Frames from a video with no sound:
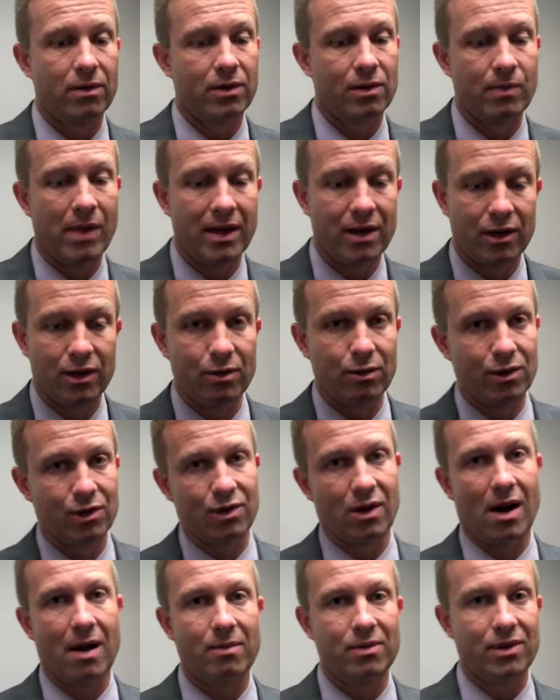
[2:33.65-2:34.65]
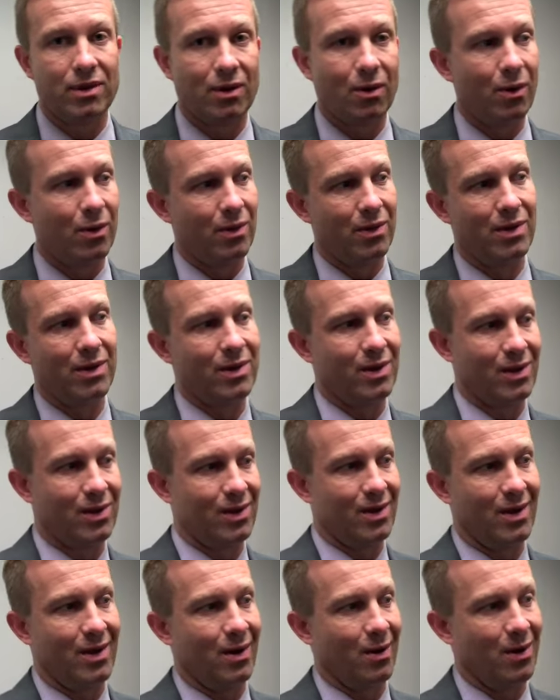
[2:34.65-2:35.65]
just making 2 stops and going,
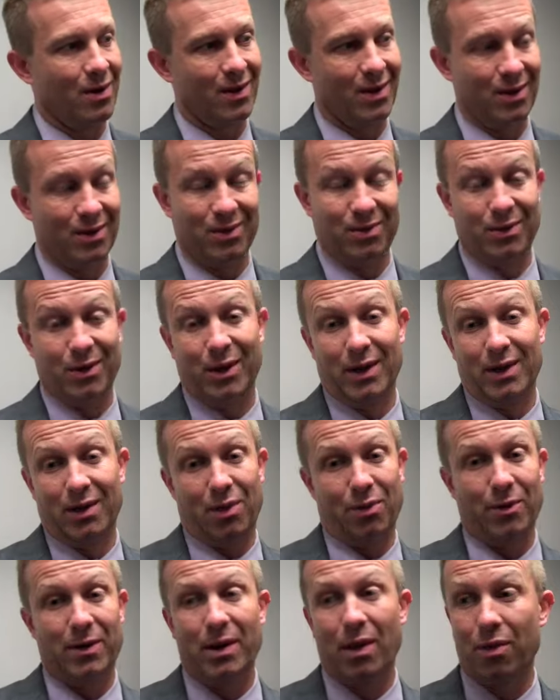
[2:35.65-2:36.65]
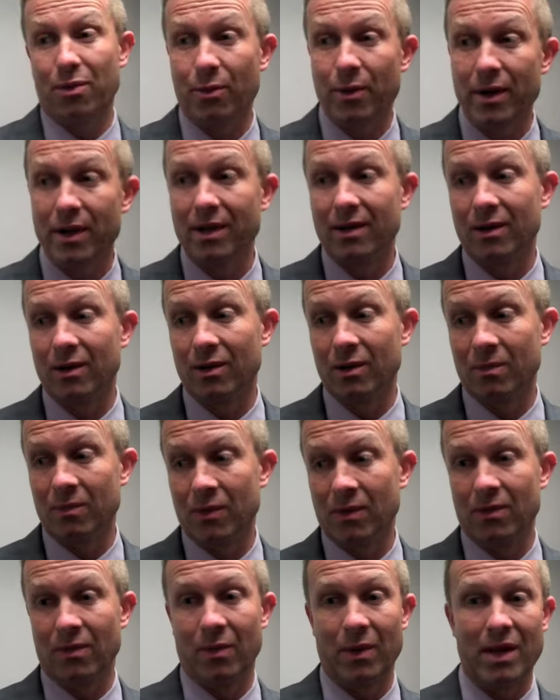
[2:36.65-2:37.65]
it's really a 3-3, and
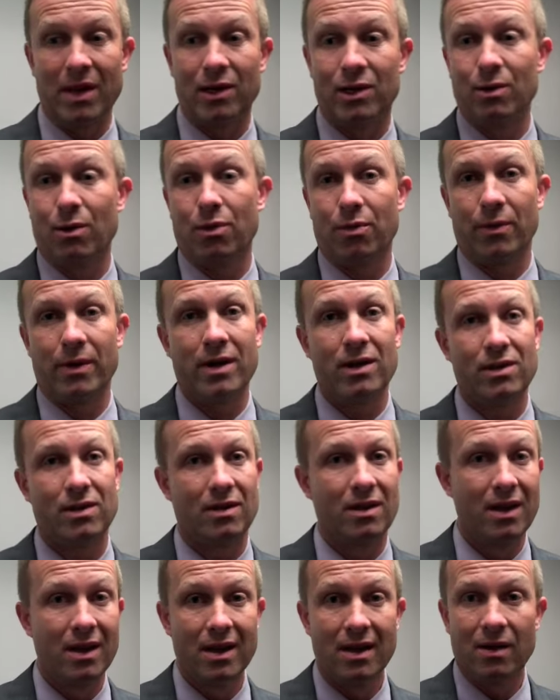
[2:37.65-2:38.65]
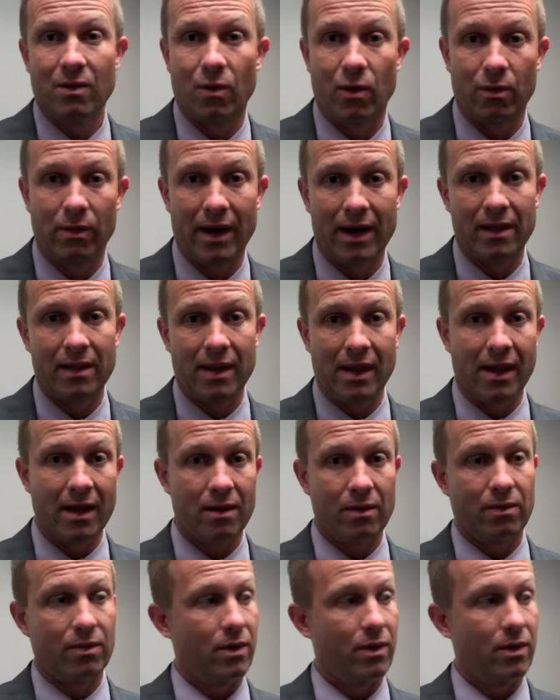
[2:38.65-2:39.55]
we hit 2 threes, and we're right in the end.